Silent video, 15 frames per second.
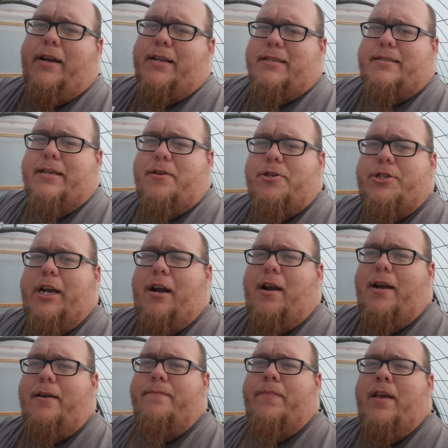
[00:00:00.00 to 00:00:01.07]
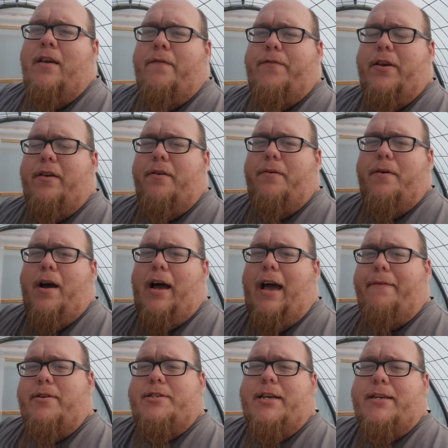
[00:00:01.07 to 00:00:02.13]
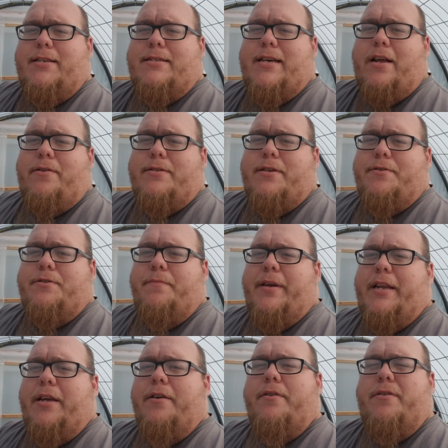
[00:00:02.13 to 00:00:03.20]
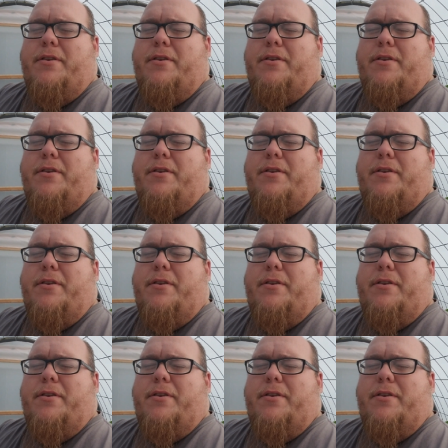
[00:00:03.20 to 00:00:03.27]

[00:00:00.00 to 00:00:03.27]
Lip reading: Consider sharing. If you haven't checked us out on social media,